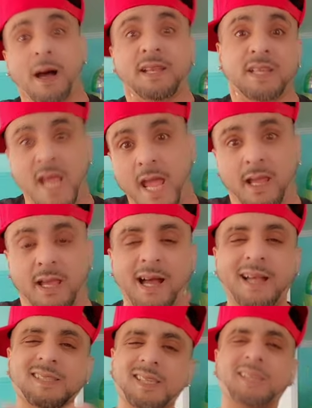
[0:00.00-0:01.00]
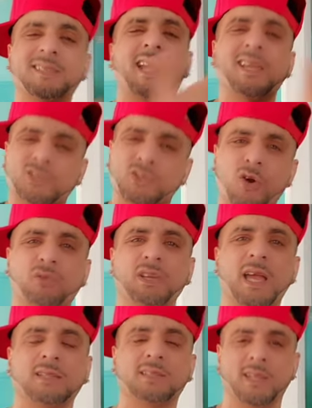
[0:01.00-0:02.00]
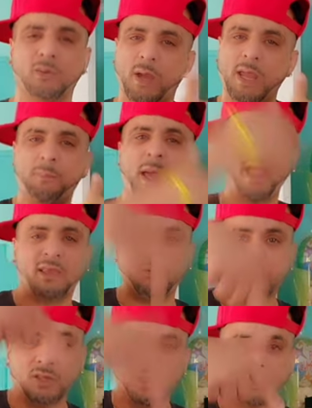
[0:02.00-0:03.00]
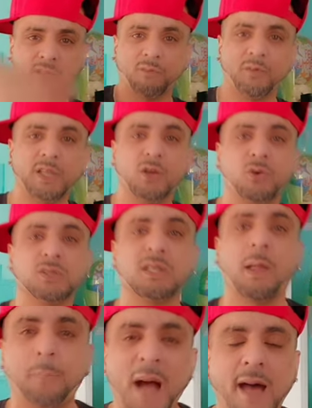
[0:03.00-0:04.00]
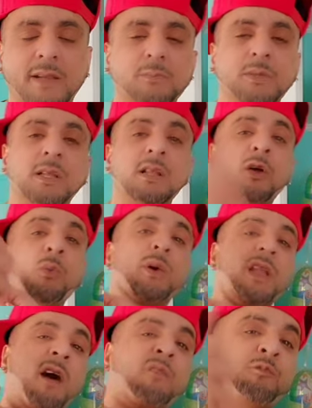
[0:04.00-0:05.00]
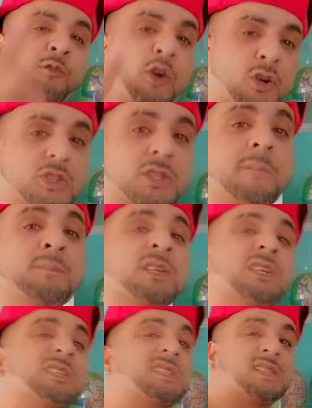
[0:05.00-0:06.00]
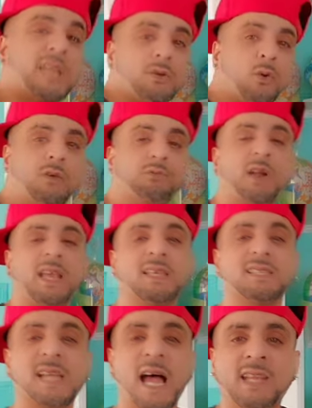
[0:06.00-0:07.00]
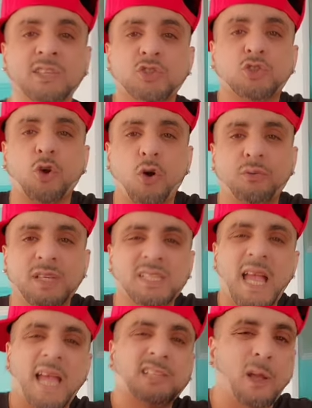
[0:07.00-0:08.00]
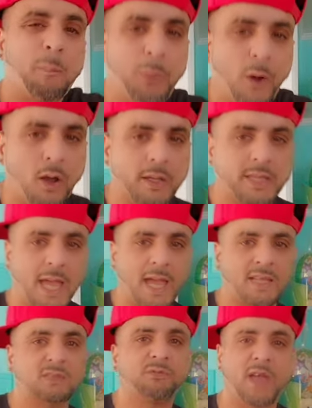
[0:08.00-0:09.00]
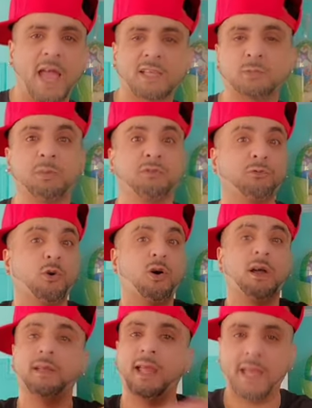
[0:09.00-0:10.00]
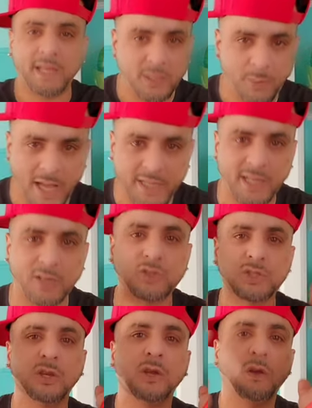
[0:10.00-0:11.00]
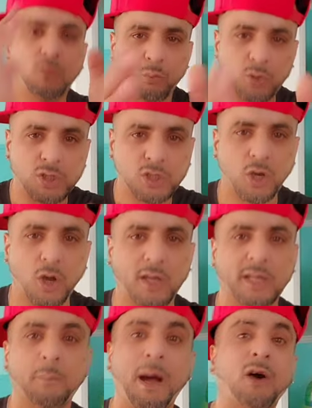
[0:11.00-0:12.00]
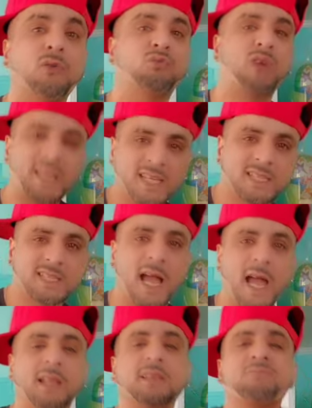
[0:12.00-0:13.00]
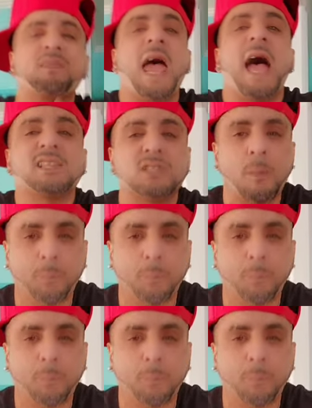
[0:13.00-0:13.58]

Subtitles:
my neck. I said that story, I think, way back. If you look at the videos in the bottom, when I first set off Rikers Island stories as a podcast. Facts, before anybody else was talking about Rikers Island as a